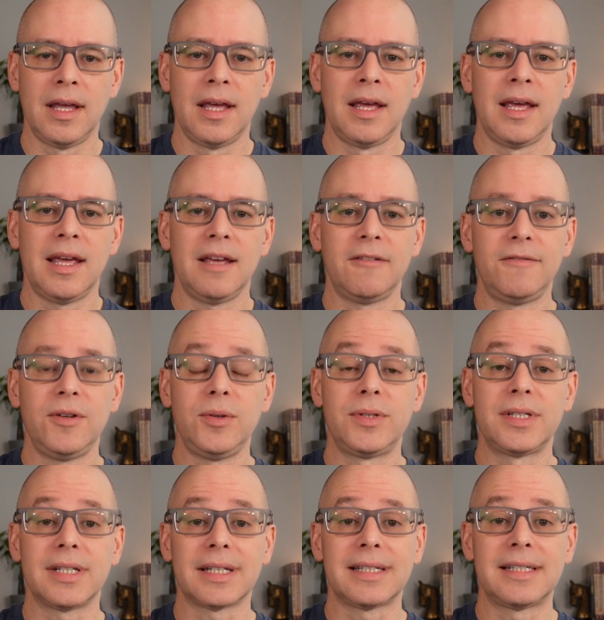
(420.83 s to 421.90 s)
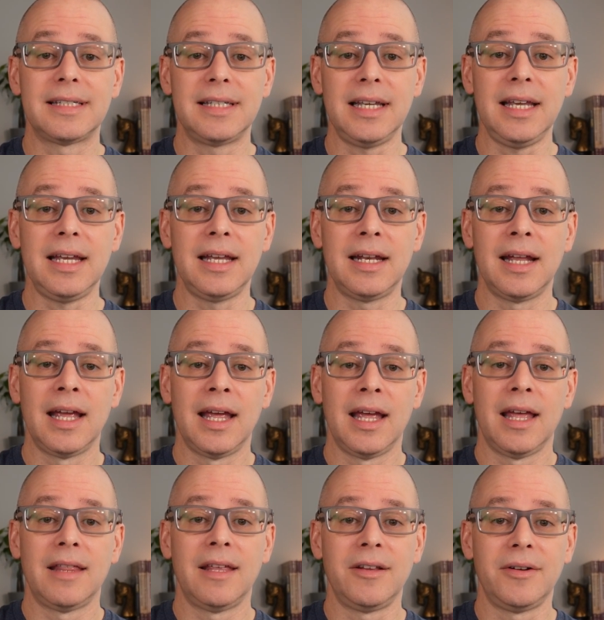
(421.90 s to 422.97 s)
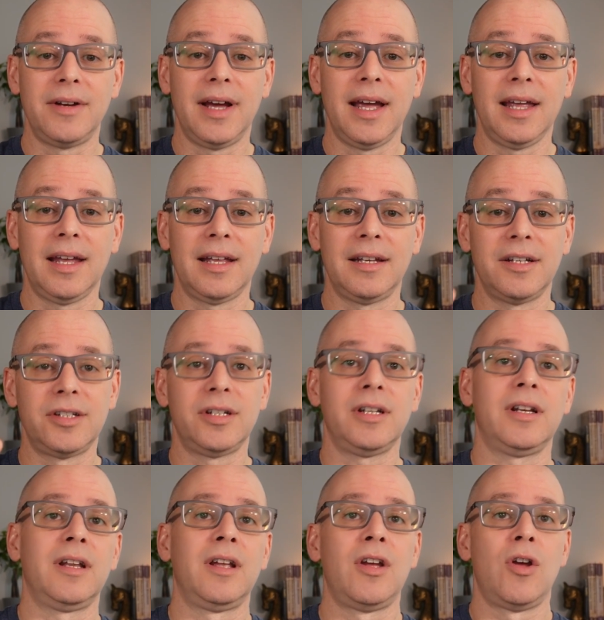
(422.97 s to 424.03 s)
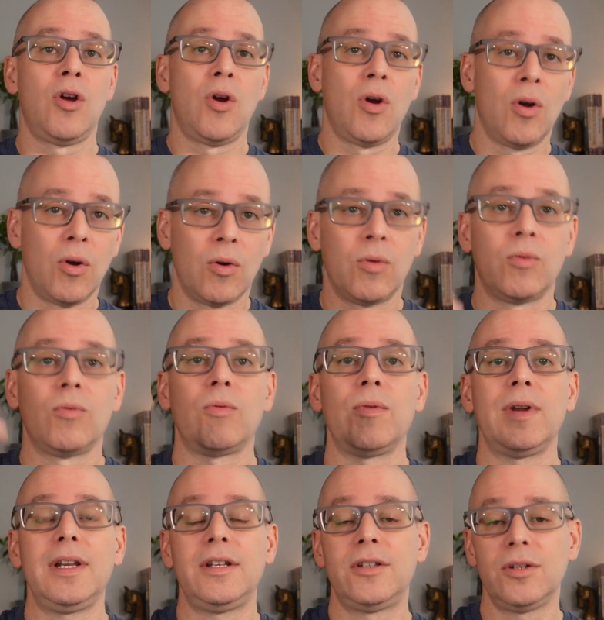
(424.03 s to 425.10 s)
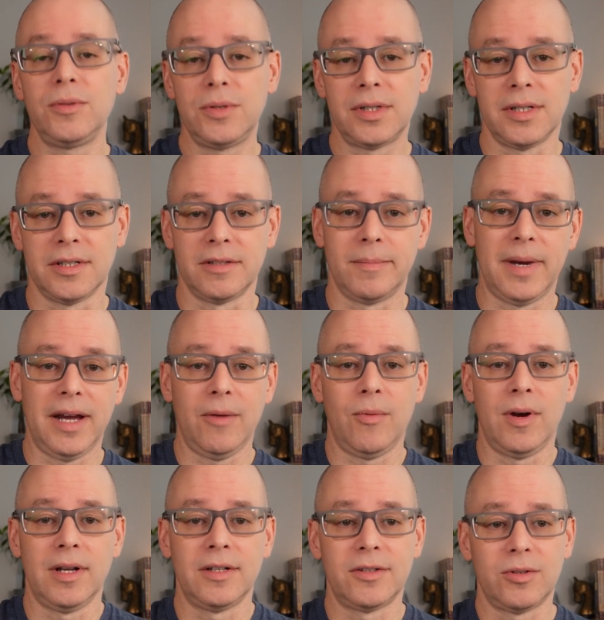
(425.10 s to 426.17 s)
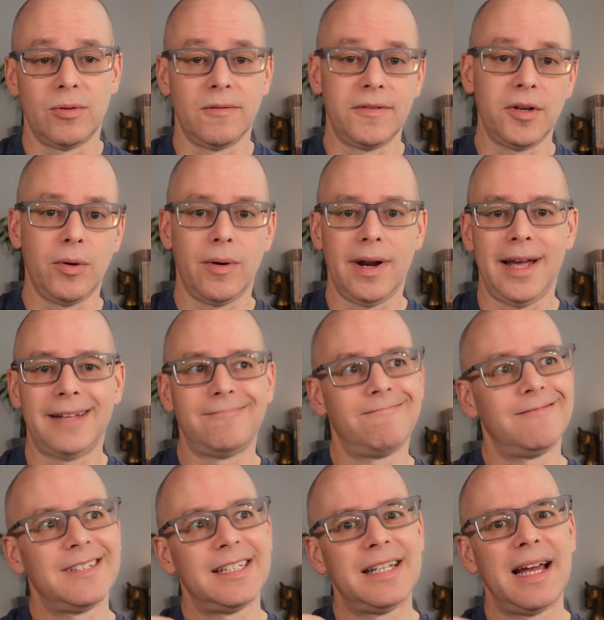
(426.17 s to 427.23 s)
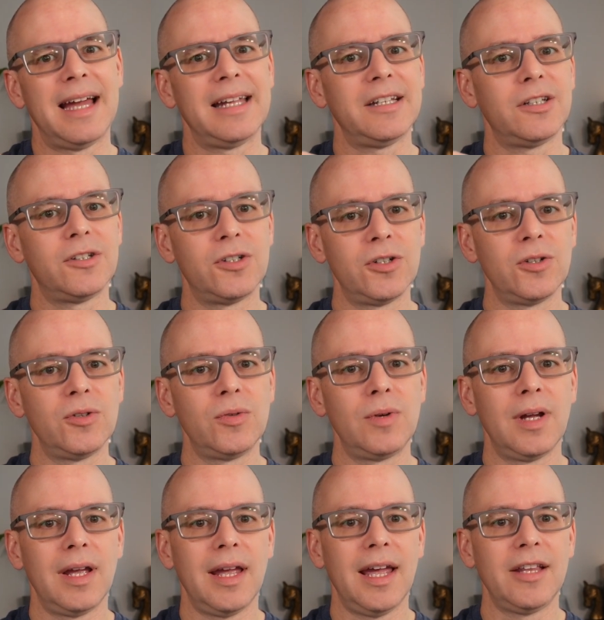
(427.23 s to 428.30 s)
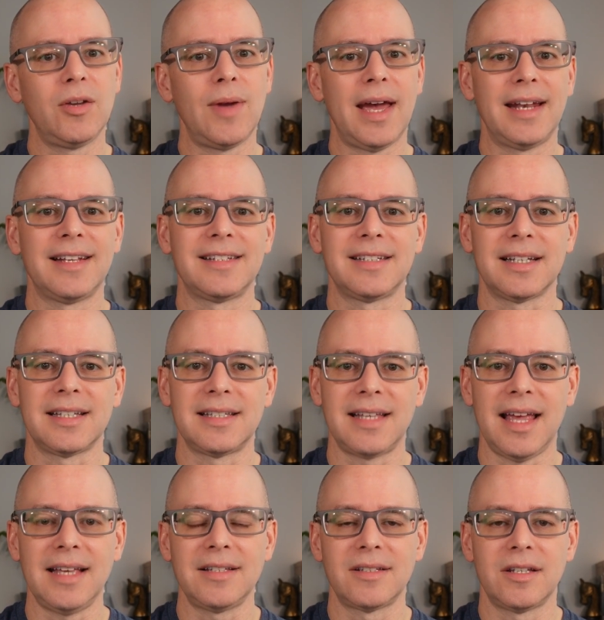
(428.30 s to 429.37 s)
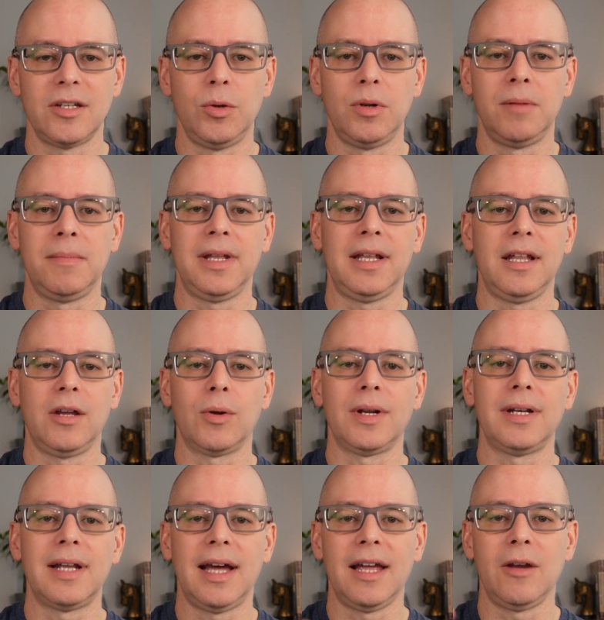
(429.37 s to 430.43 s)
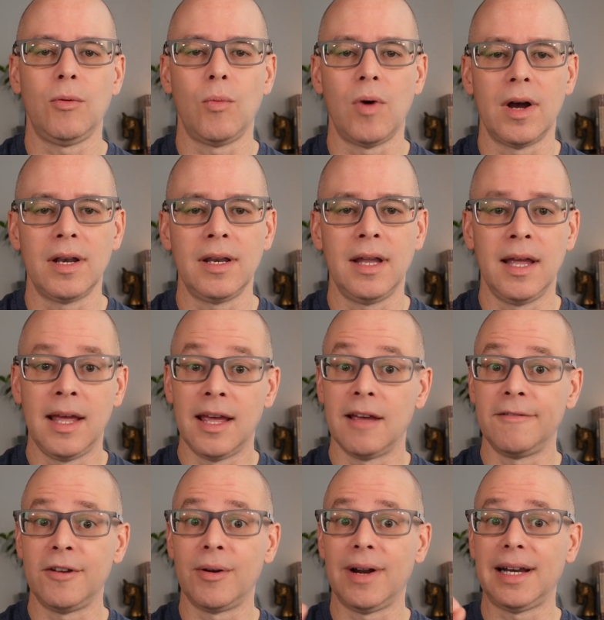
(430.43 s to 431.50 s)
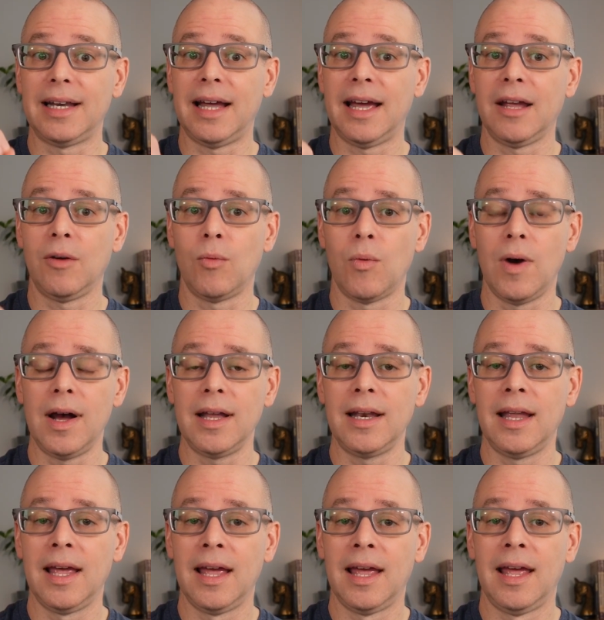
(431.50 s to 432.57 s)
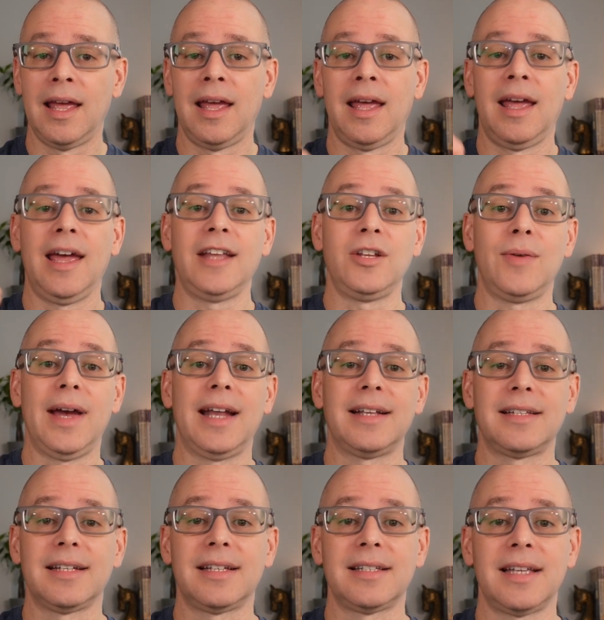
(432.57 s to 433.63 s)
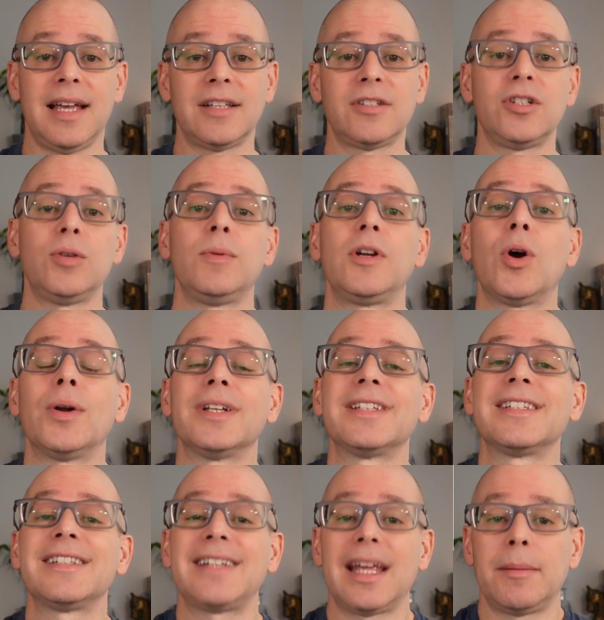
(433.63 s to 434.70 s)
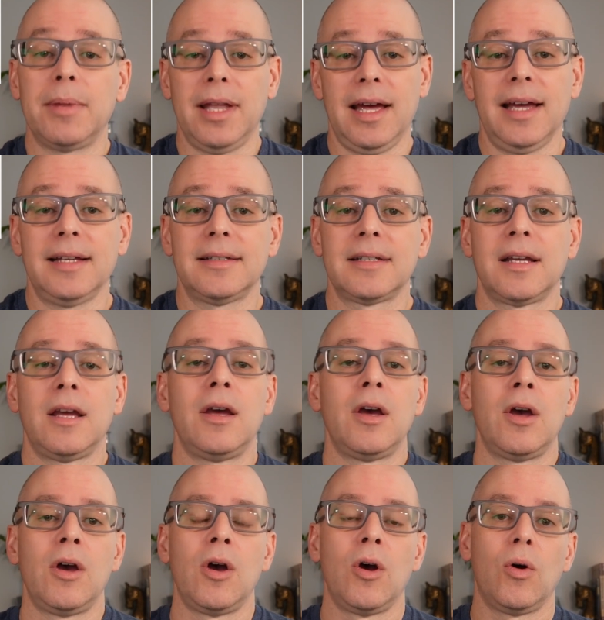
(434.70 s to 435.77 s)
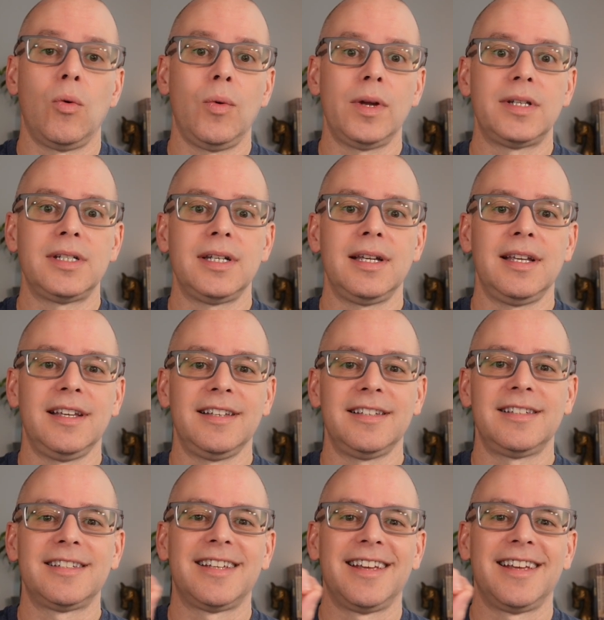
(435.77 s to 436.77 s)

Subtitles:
If you succeed, then your dying condition reduces by 1. So if you were at dying 2 and you had a success, you would immediately go to dying 1. If you were at dying 1 and you had a success, you would go to stabilize, which is